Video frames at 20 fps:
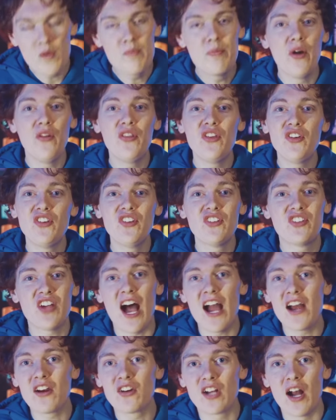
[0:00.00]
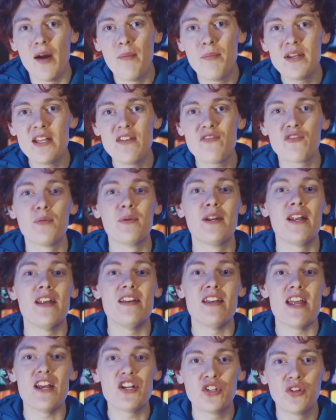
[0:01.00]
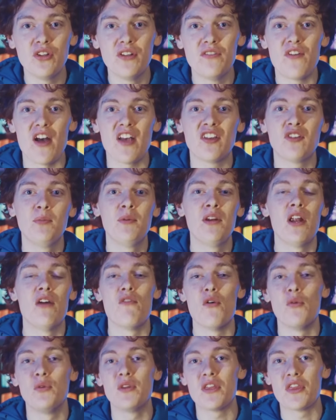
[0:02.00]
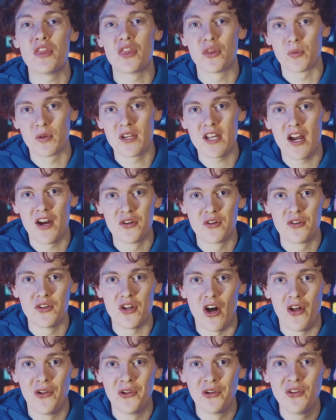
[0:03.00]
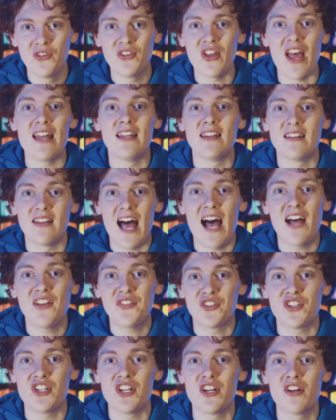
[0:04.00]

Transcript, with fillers: We built this entire company from an initial investment of only three hundred dollars, and last